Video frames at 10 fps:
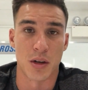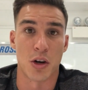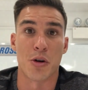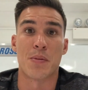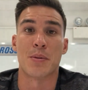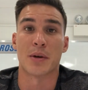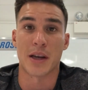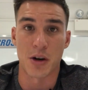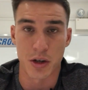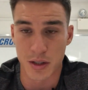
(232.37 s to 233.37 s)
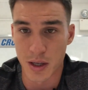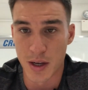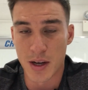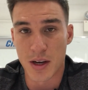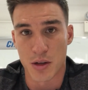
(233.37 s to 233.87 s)
a lot of people cannot,
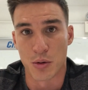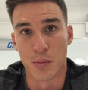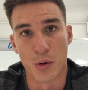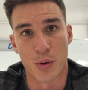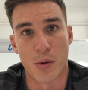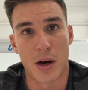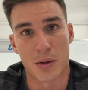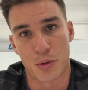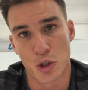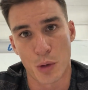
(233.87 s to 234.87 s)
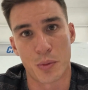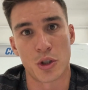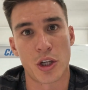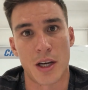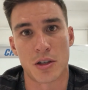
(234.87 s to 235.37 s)
you're more than welcome to chop
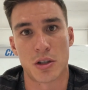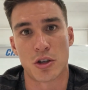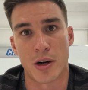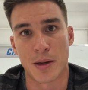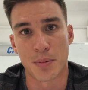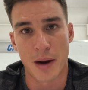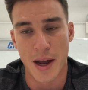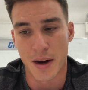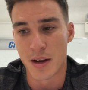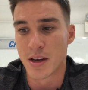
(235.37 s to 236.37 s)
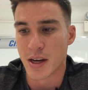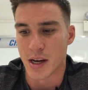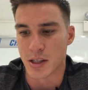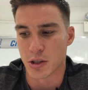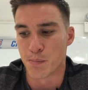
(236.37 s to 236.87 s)
and change the training plan.
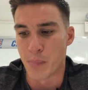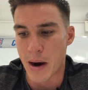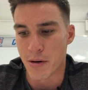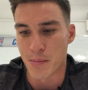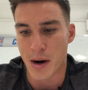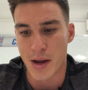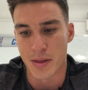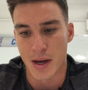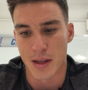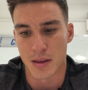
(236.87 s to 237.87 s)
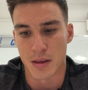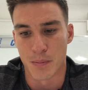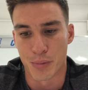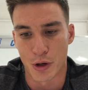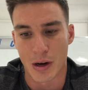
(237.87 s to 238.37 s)
Just bear in mind that
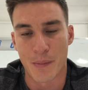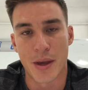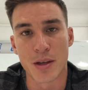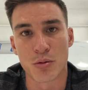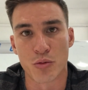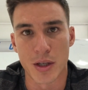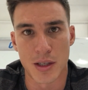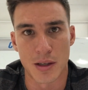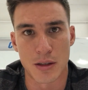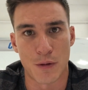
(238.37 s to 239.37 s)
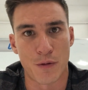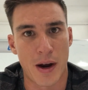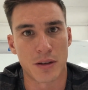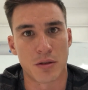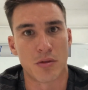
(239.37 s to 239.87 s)
the program is written to
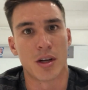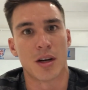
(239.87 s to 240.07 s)
factor